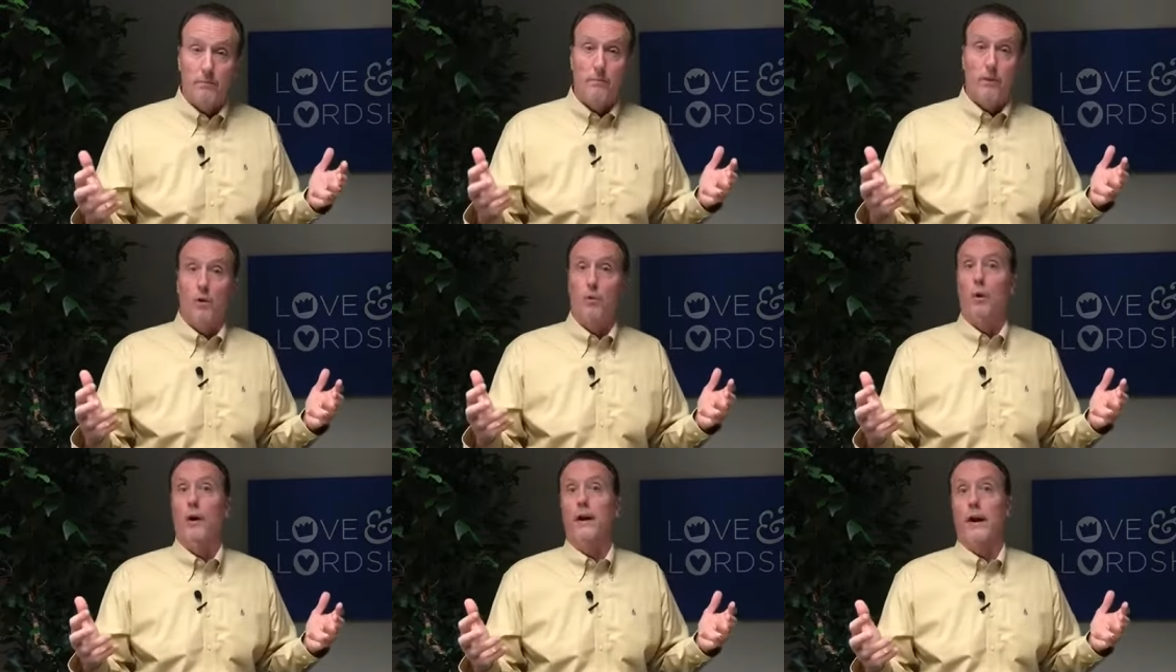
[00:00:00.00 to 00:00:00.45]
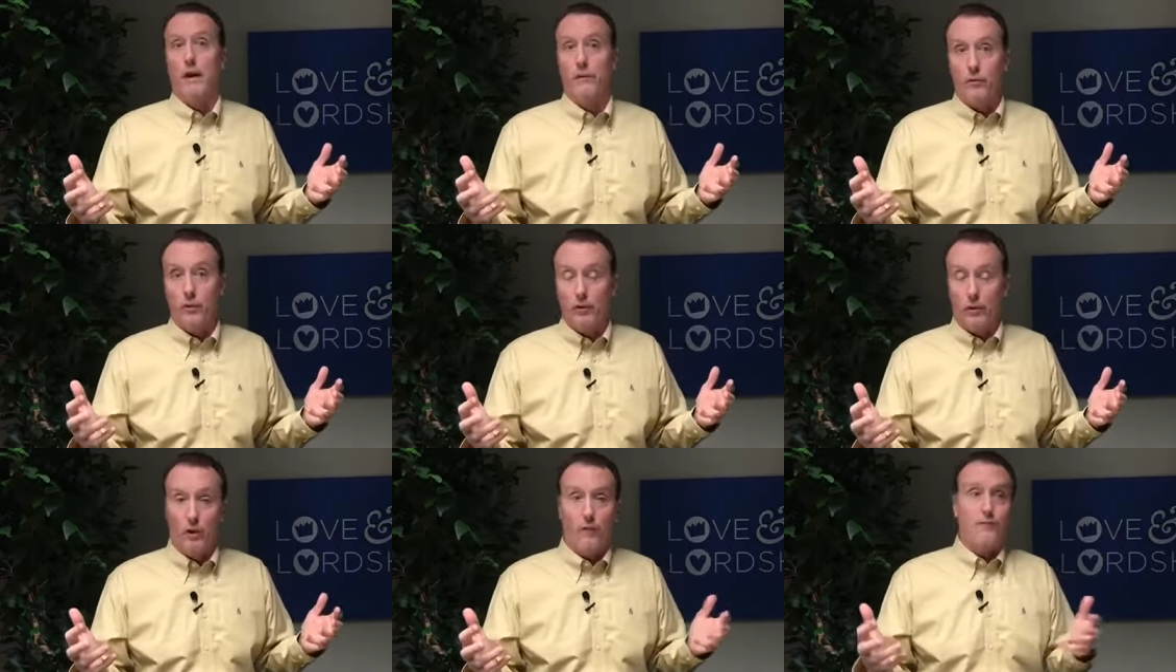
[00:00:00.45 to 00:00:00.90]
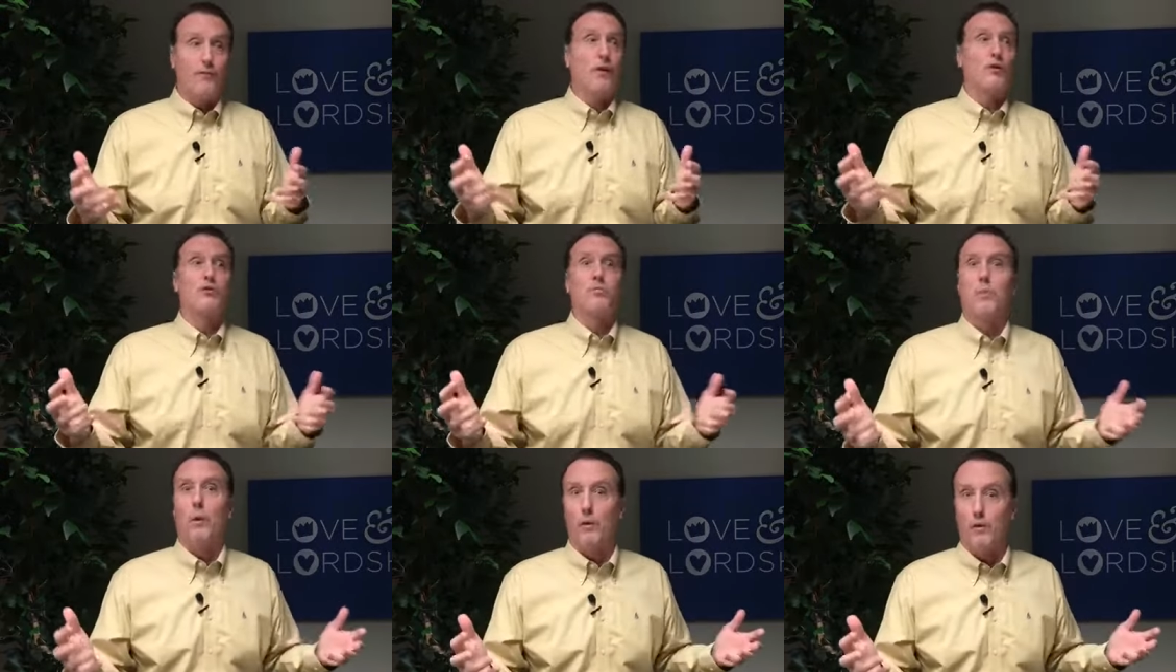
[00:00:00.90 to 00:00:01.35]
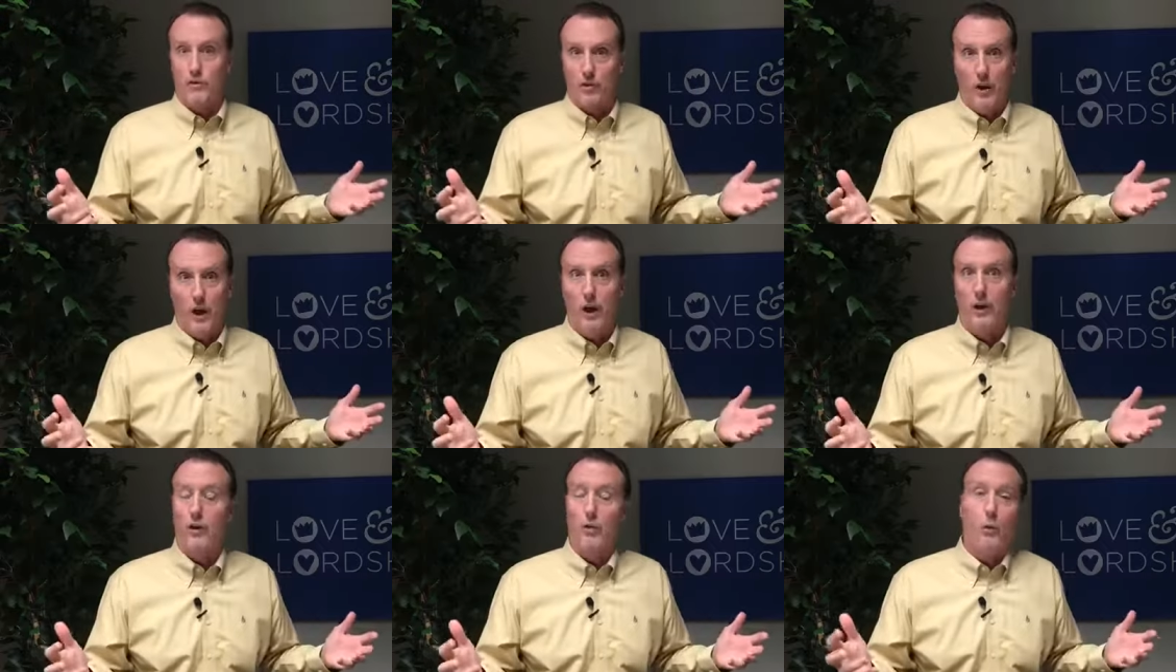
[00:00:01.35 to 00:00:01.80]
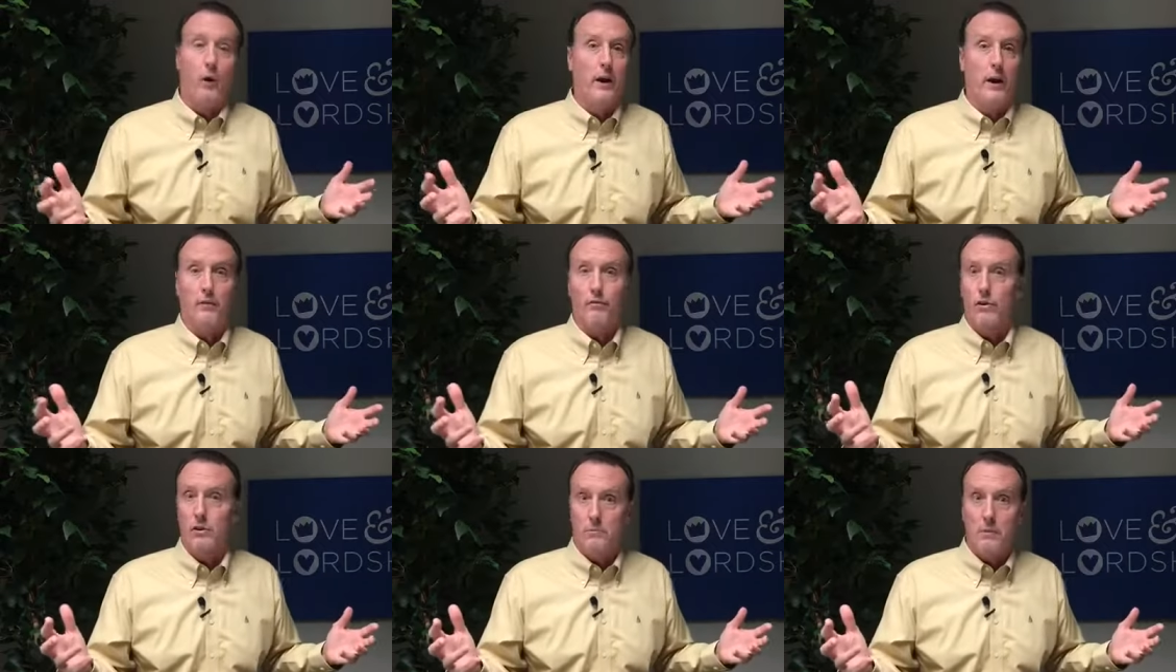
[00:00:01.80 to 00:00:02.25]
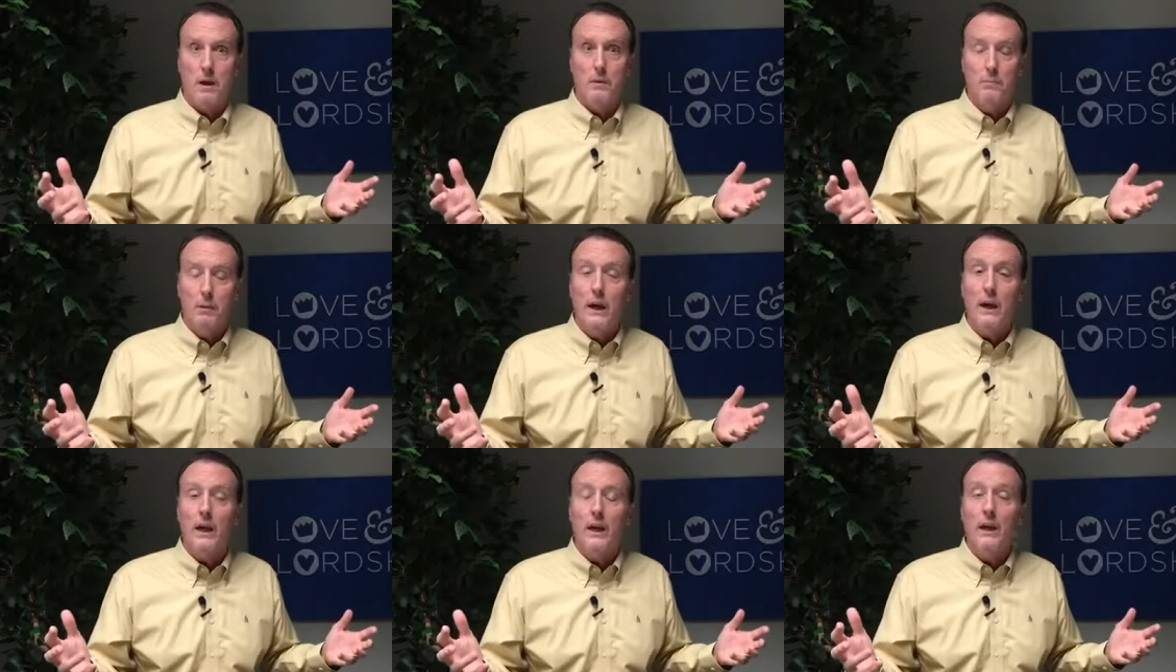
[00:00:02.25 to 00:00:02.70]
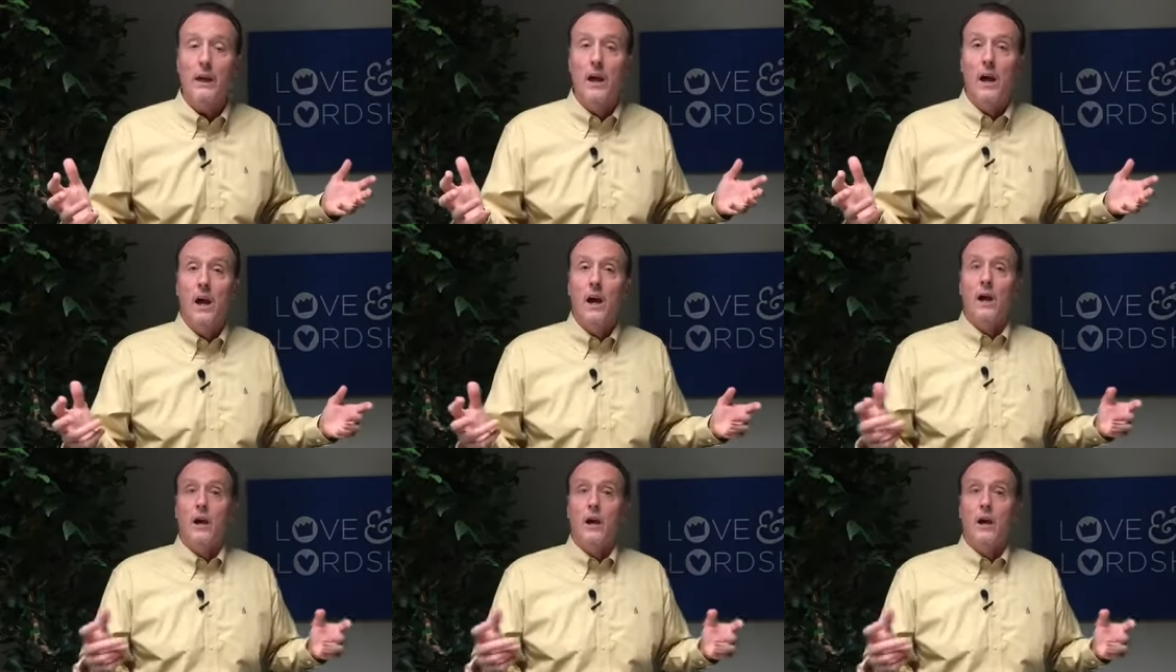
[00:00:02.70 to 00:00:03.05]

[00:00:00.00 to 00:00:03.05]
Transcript: or whatever, their firstborn son or whatever it may be.